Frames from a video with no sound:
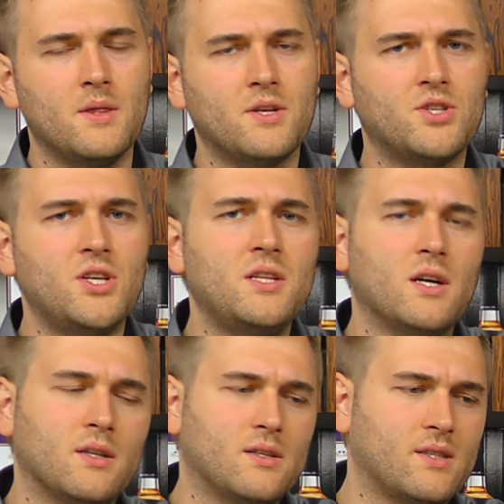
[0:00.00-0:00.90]
the
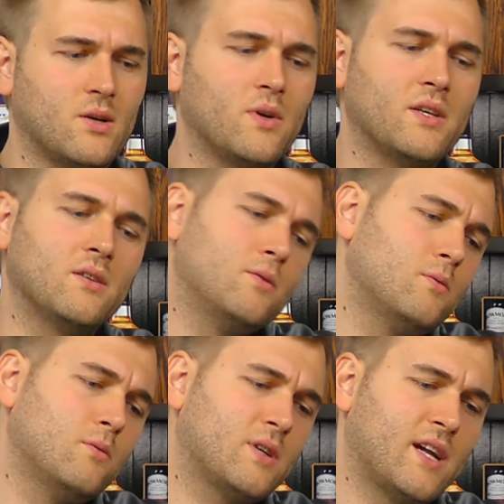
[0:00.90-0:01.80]
Chita Distillery.
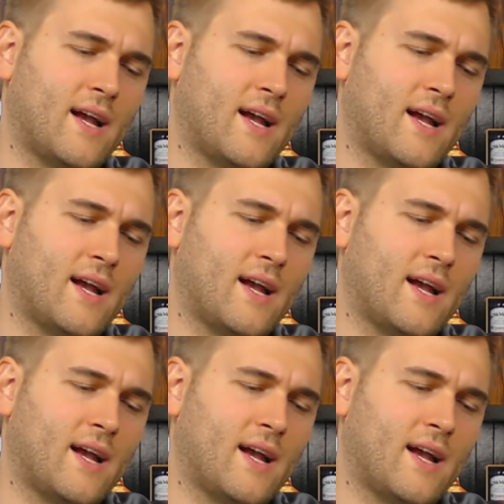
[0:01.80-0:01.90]
You